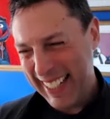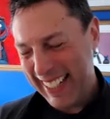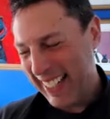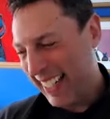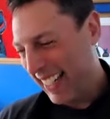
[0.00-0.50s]

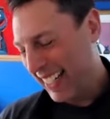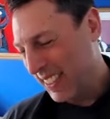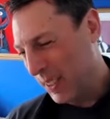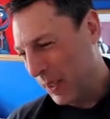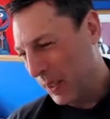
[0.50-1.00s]
Yeah.
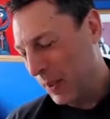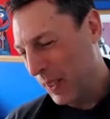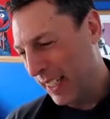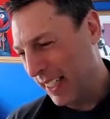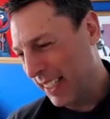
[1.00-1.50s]

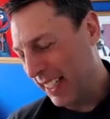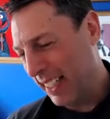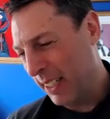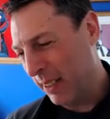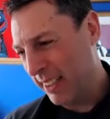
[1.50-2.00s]
So then
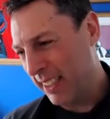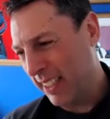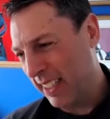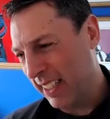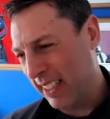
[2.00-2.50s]
there was
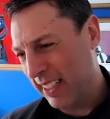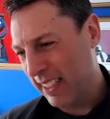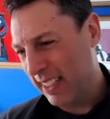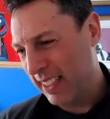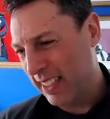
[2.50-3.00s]

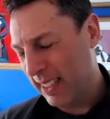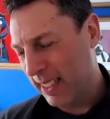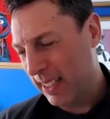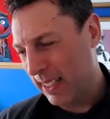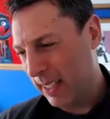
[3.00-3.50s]

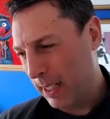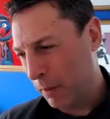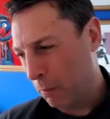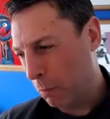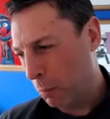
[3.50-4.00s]

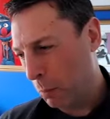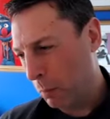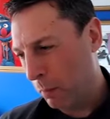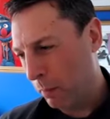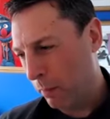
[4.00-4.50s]
um,
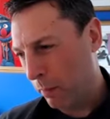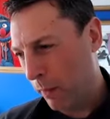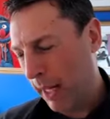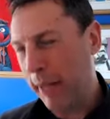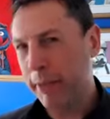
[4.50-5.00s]

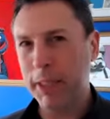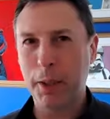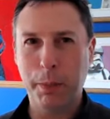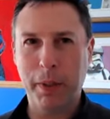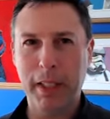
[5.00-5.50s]
I have a
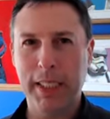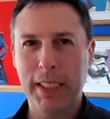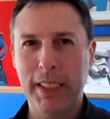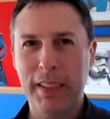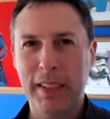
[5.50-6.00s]
slow
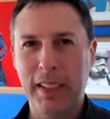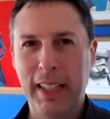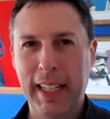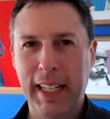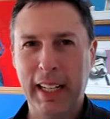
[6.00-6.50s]
process.
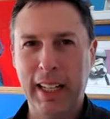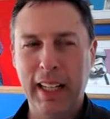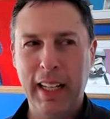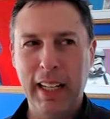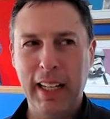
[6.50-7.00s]
And
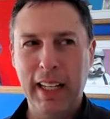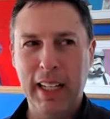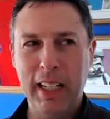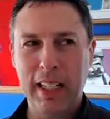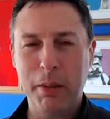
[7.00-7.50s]

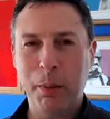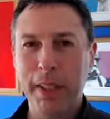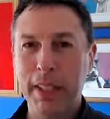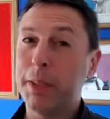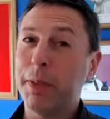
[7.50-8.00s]

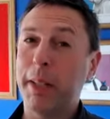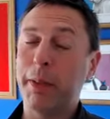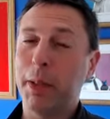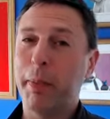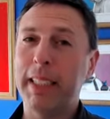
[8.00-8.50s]
it's funny
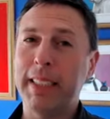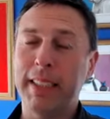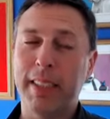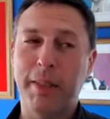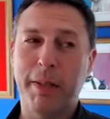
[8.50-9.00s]
with the mindset
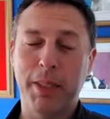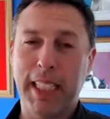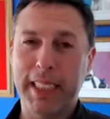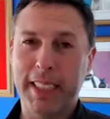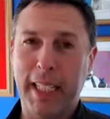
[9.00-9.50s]
stuff, I was
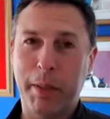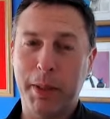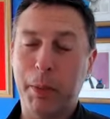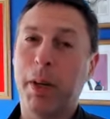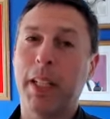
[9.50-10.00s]
actually able
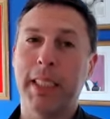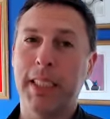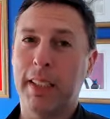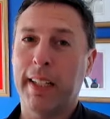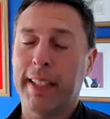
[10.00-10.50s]
to process
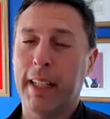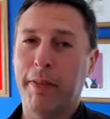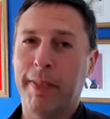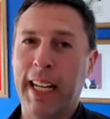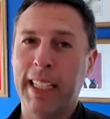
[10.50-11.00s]
a lot of that
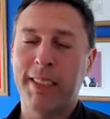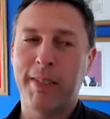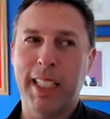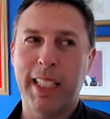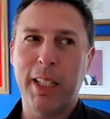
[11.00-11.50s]
fast. It
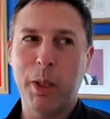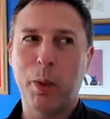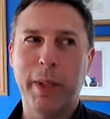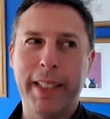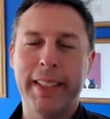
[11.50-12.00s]
was like, oh,
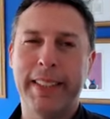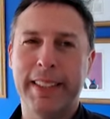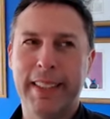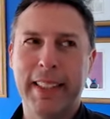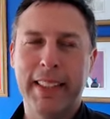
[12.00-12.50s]
wait, this
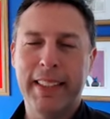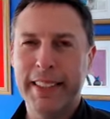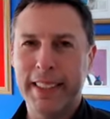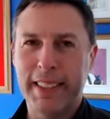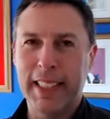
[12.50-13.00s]

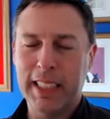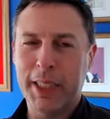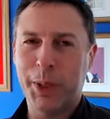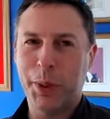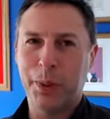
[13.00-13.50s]
is not the
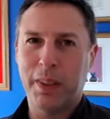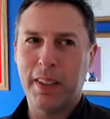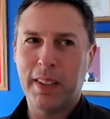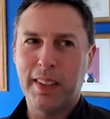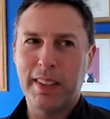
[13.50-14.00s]
truth.
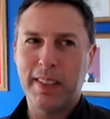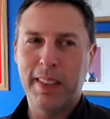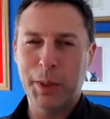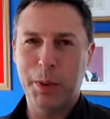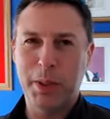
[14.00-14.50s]

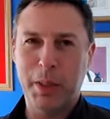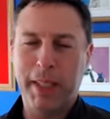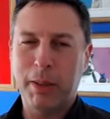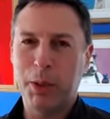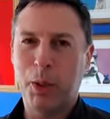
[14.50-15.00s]
This was something
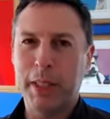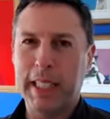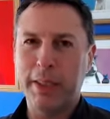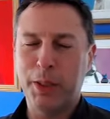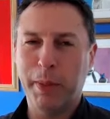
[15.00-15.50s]
I was holding
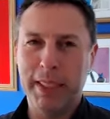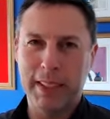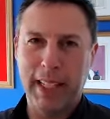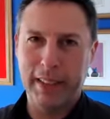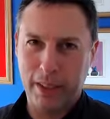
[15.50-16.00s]
on to, but it's
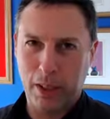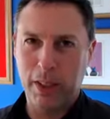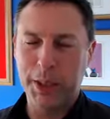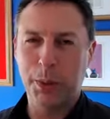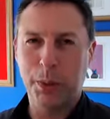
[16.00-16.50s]
not the
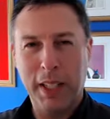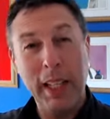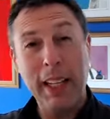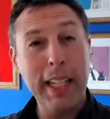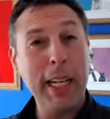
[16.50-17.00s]
current truth.
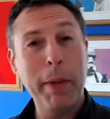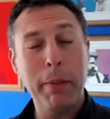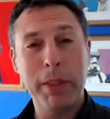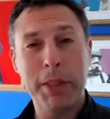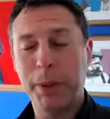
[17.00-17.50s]
Like I'm
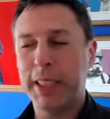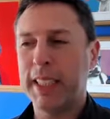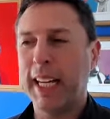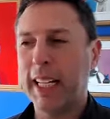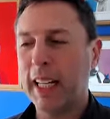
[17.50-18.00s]
able to switch
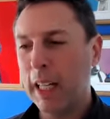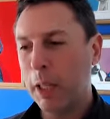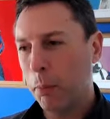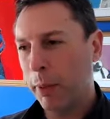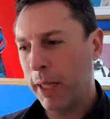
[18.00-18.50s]
that.
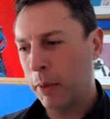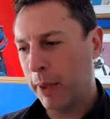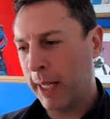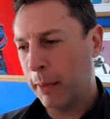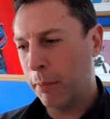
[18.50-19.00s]
But
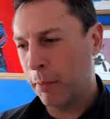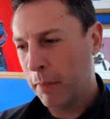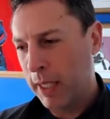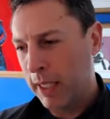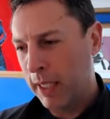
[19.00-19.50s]
when I'm
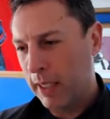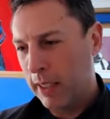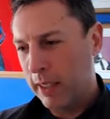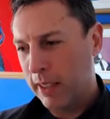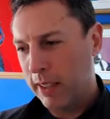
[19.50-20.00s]

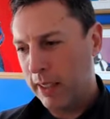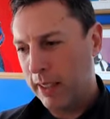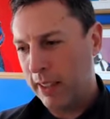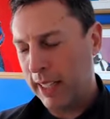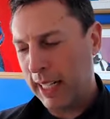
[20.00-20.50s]

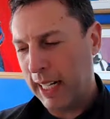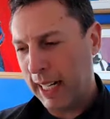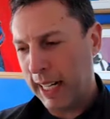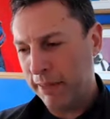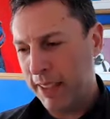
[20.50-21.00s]
like, I
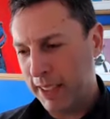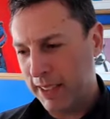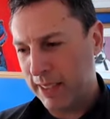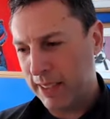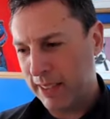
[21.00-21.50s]
have
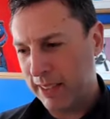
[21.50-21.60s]
this